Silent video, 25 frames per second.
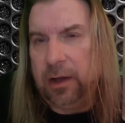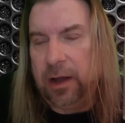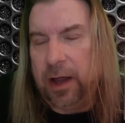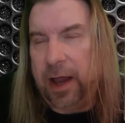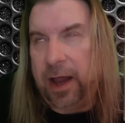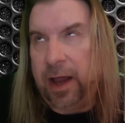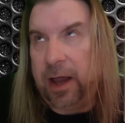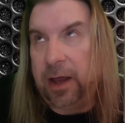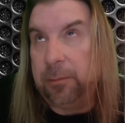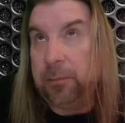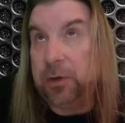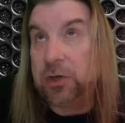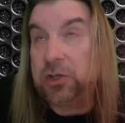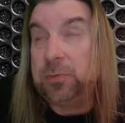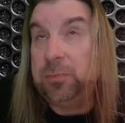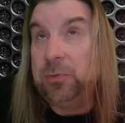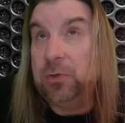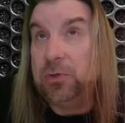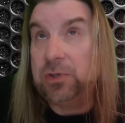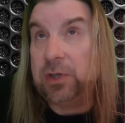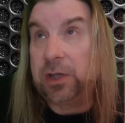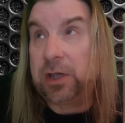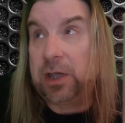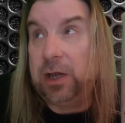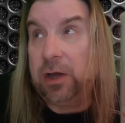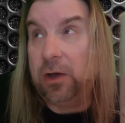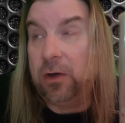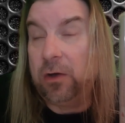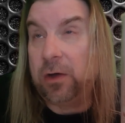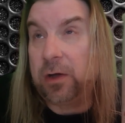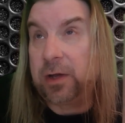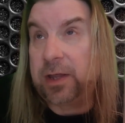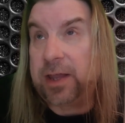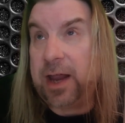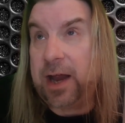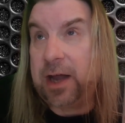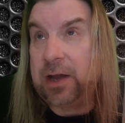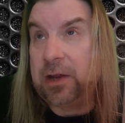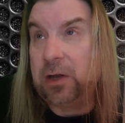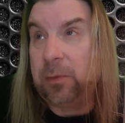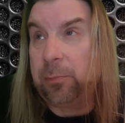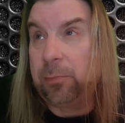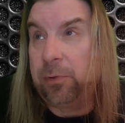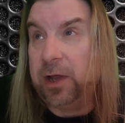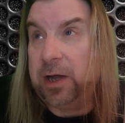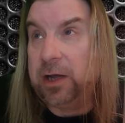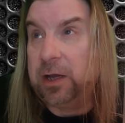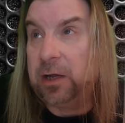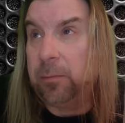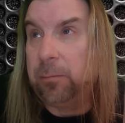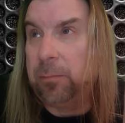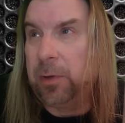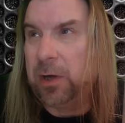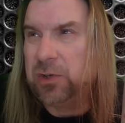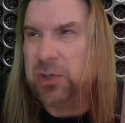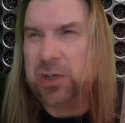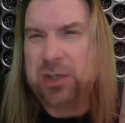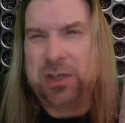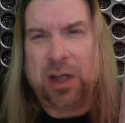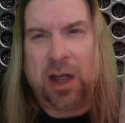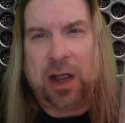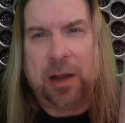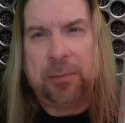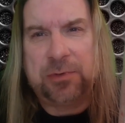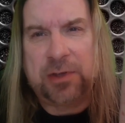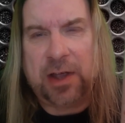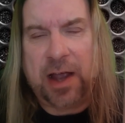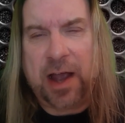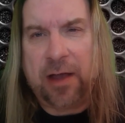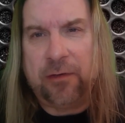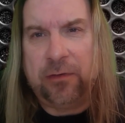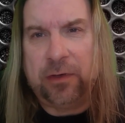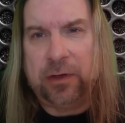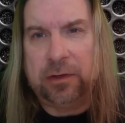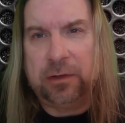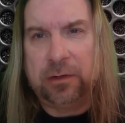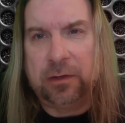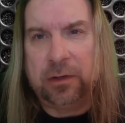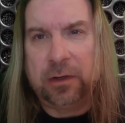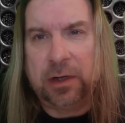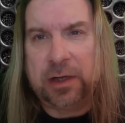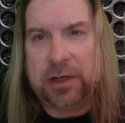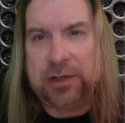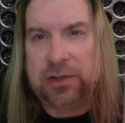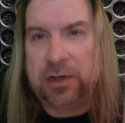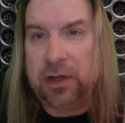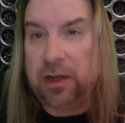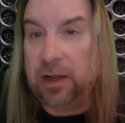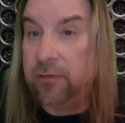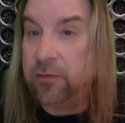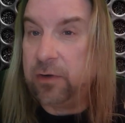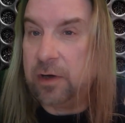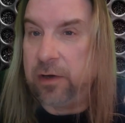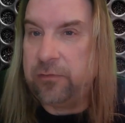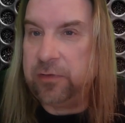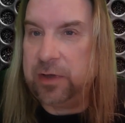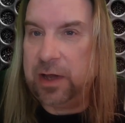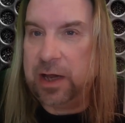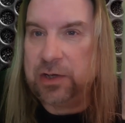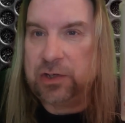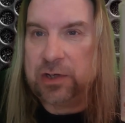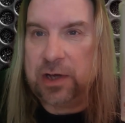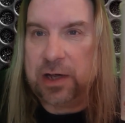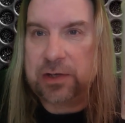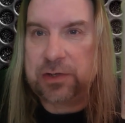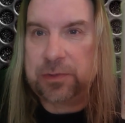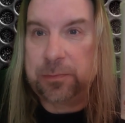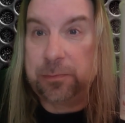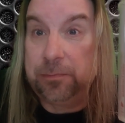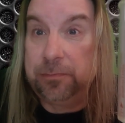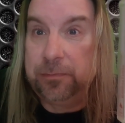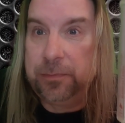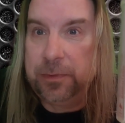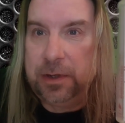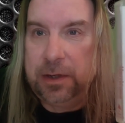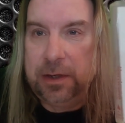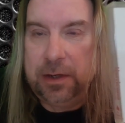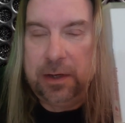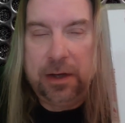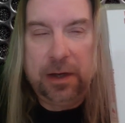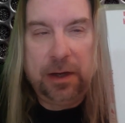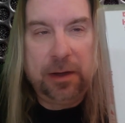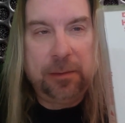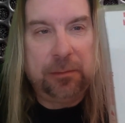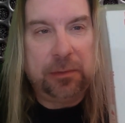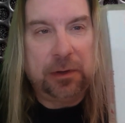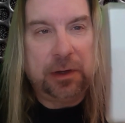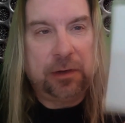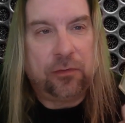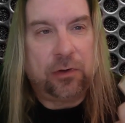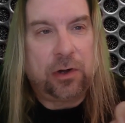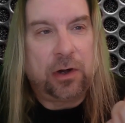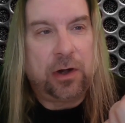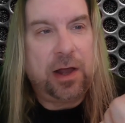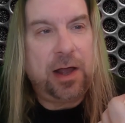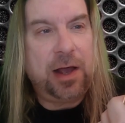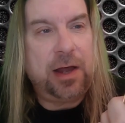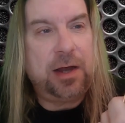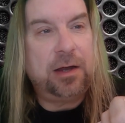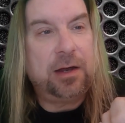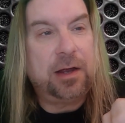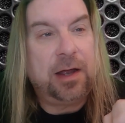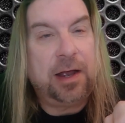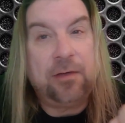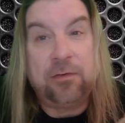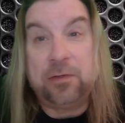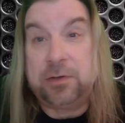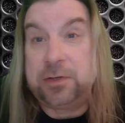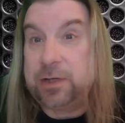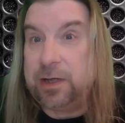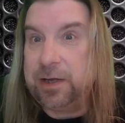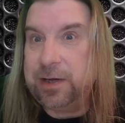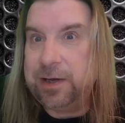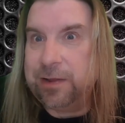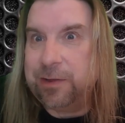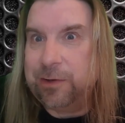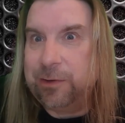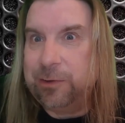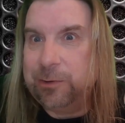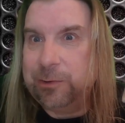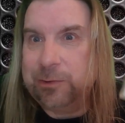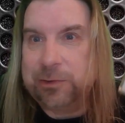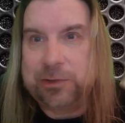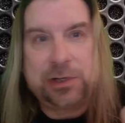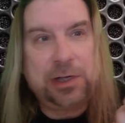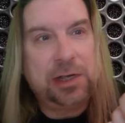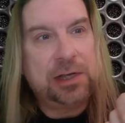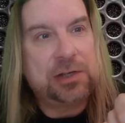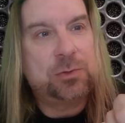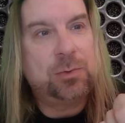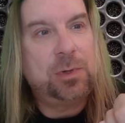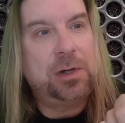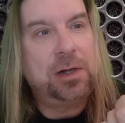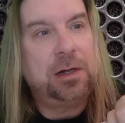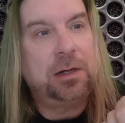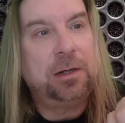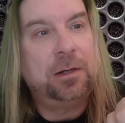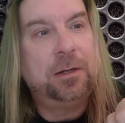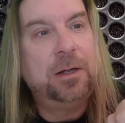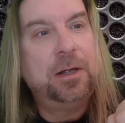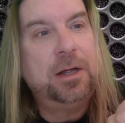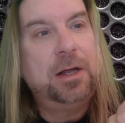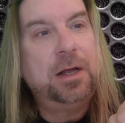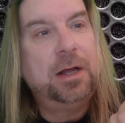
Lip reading: And Much Music here in Canada played it a bunch of times. I have it. I still have it on VHS, believe it or not. I have a ton of those as well.